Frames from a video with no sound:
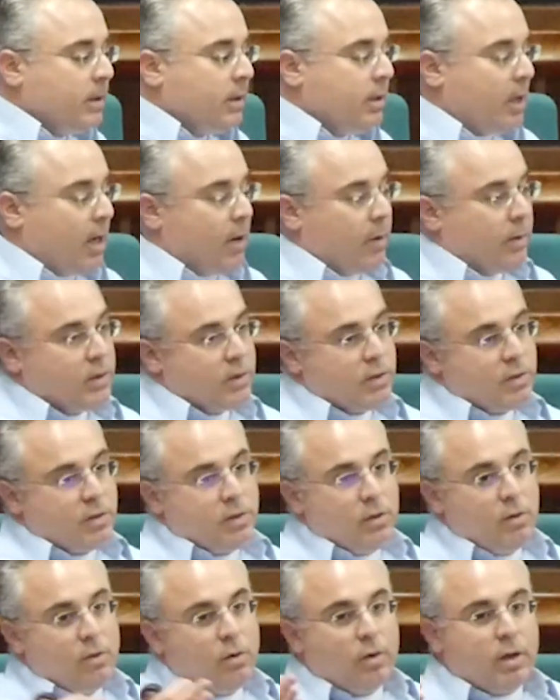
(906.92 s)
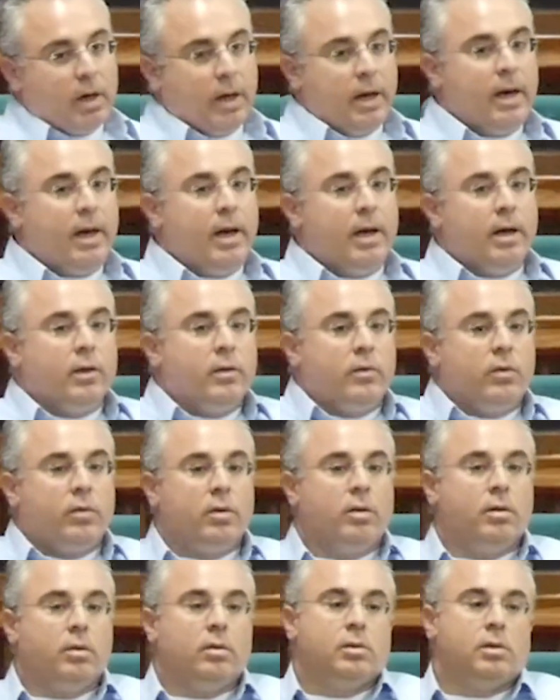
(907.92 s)
Now, as you look ahead,
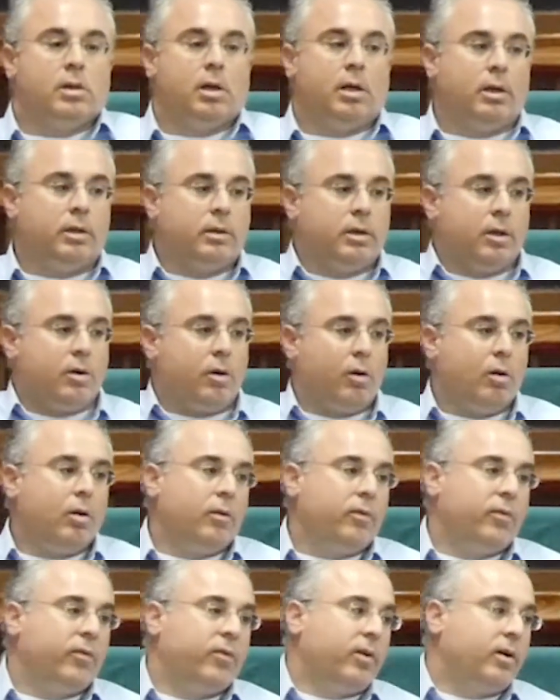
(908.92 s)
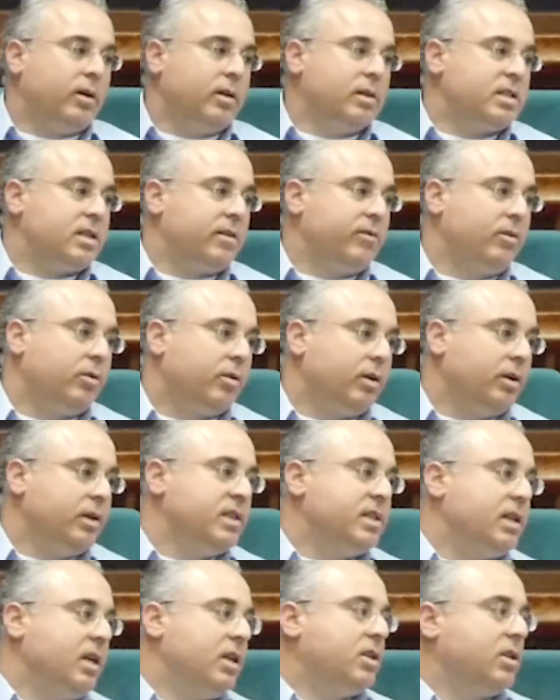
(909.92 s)
the goal of several
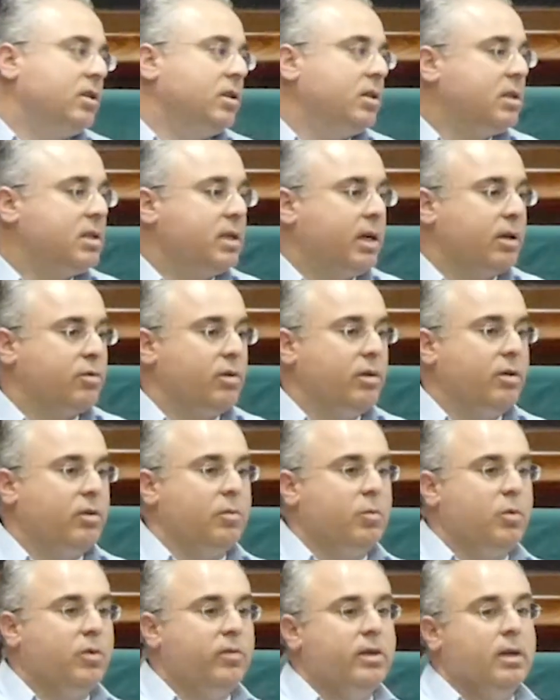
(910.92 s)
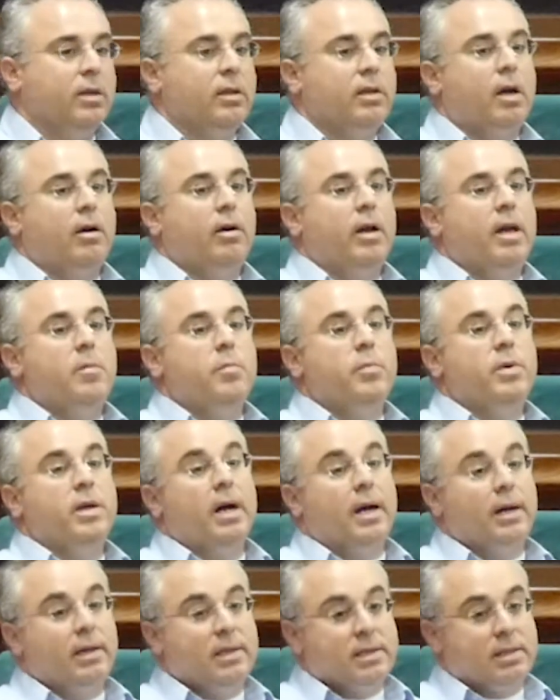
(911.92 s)
organizations is actually to move the entire
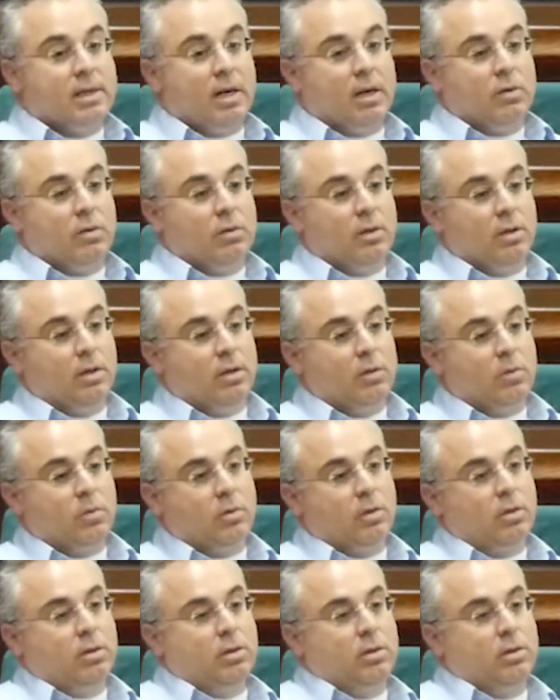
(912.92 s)
MPI stack to the network.